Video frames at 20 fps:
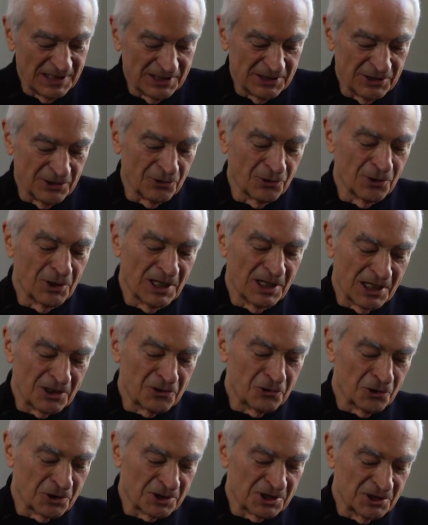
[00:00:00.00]
you know,
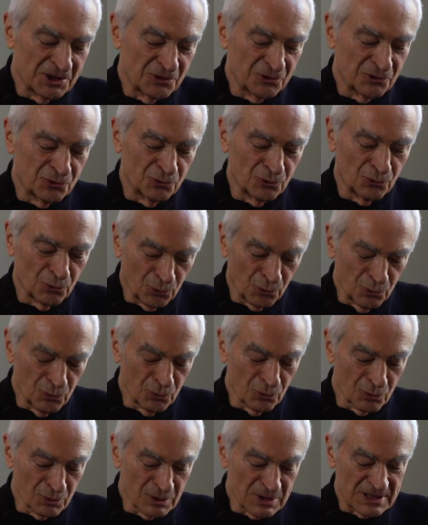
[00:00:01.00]
according to
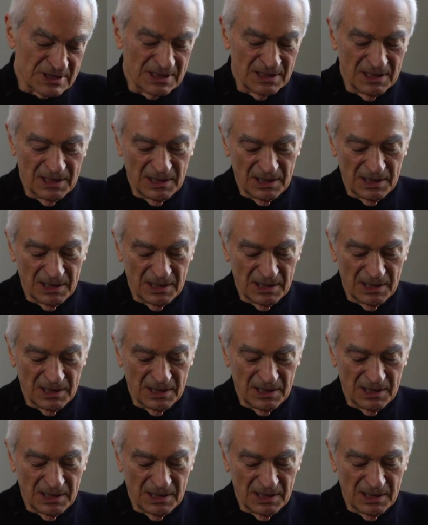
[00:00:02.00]
rules